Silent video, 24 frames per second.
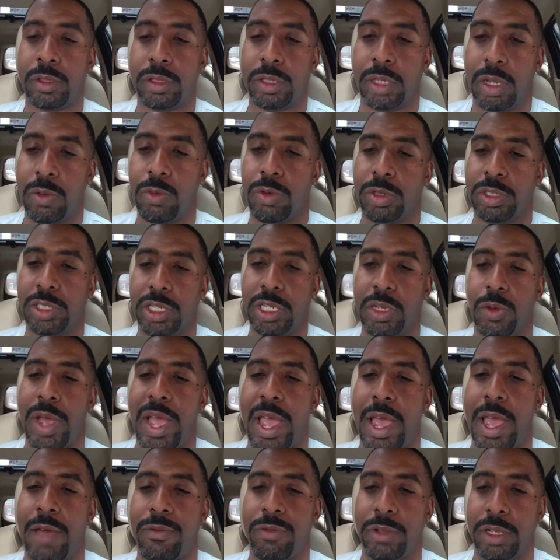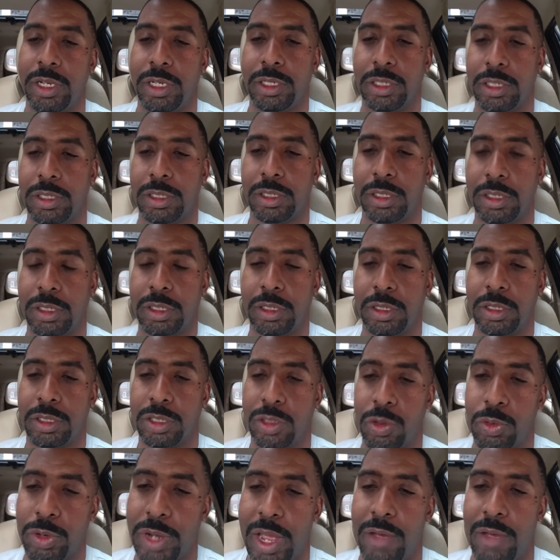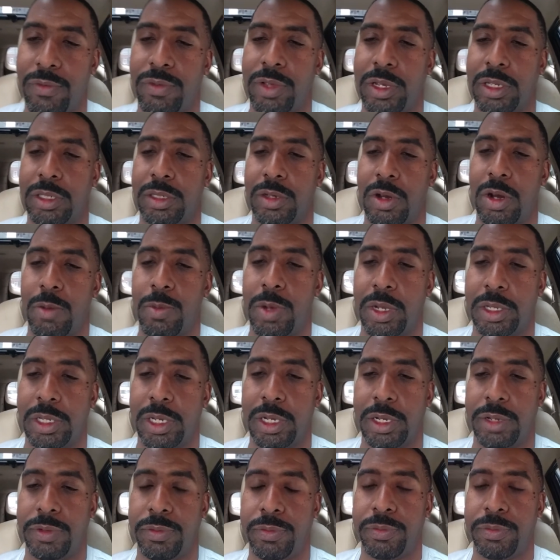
They want genuine athletes, or student athletes, sorry about that.